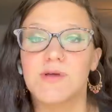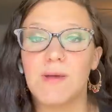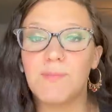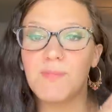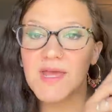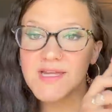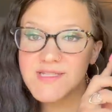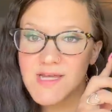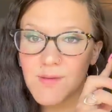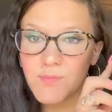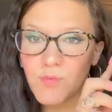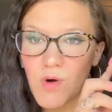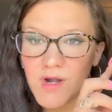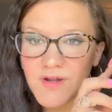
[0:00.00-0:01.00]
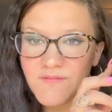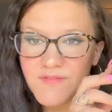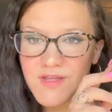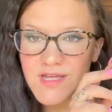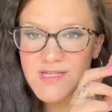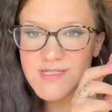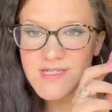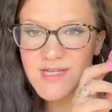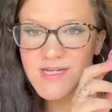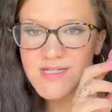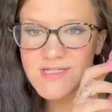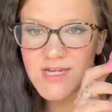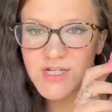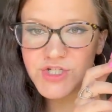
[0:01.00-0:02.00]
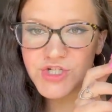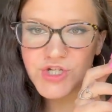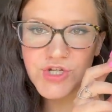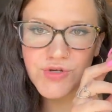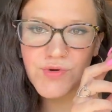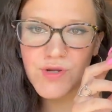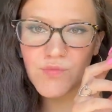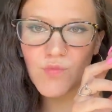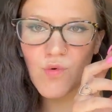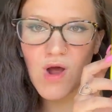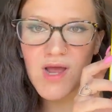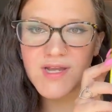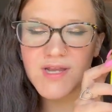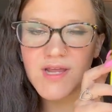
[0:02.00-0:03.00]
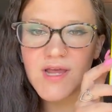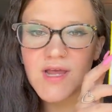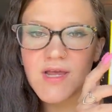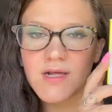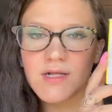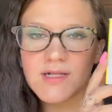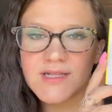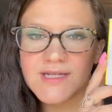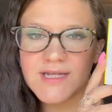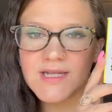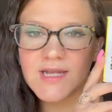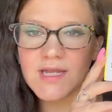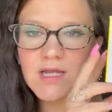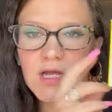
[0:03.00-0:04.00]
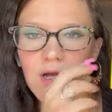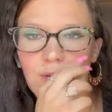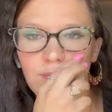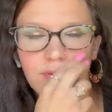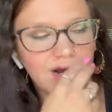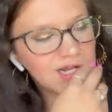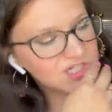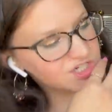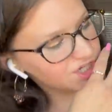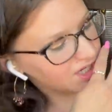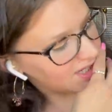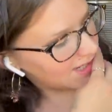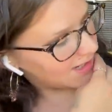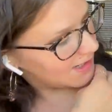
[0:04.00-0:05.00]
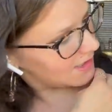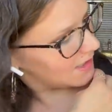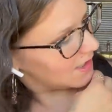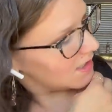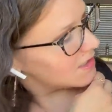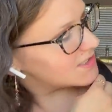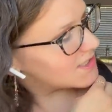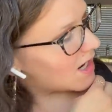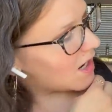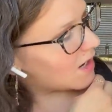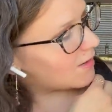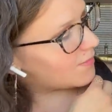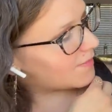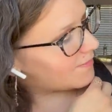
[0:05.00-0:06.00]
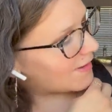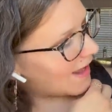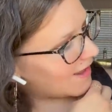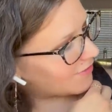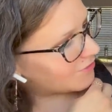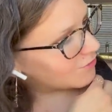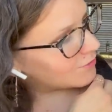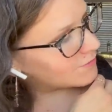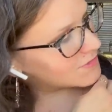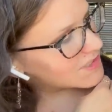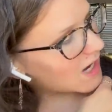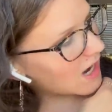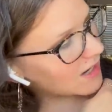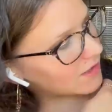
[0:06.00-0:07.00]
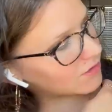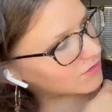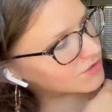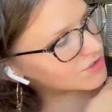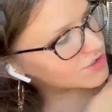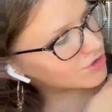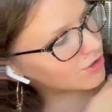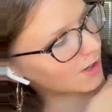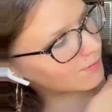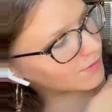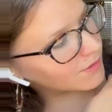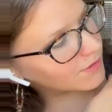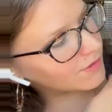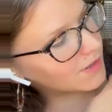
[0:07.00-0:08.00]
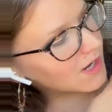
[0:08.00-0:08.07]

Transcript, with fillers: I picked up one of these. It is a two in one cleaning brush kit, tub, bathroom, tile, scrubber.